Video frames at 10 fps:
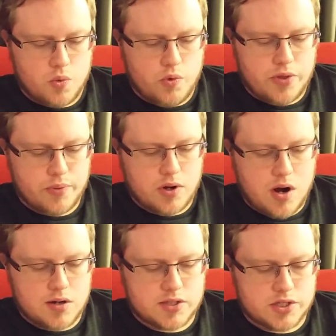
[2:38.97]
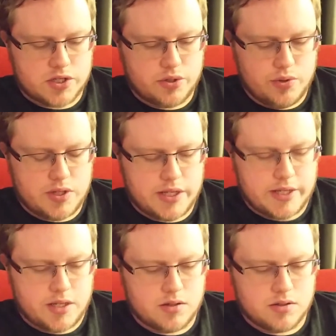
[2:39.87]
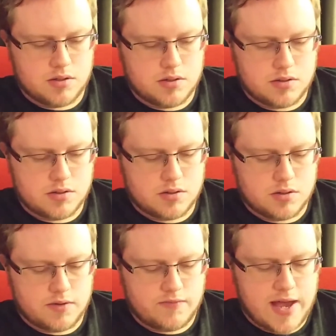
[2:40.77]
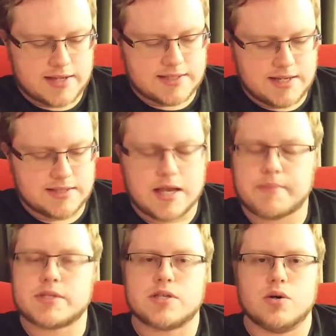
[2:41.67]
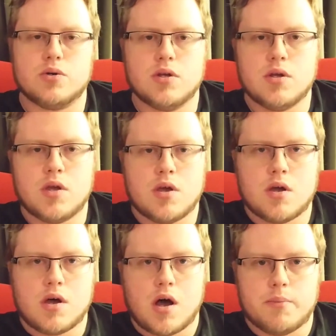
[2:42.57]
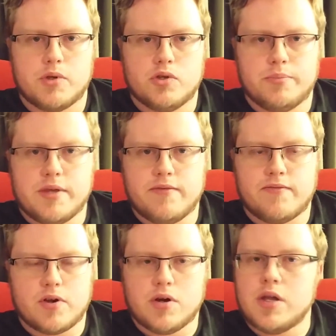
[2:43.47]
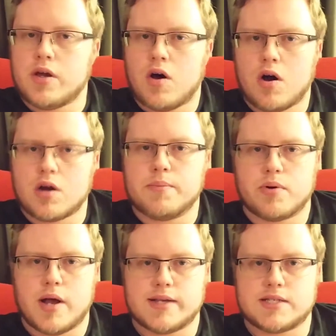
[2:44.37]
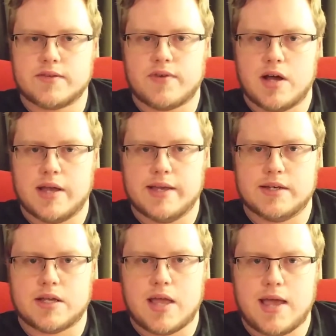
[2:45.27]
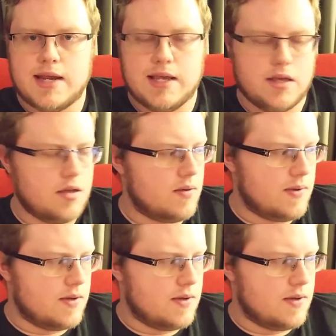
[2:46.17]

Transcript: with regards to the vaccines episode, you'll be very hard-pressed to find anybody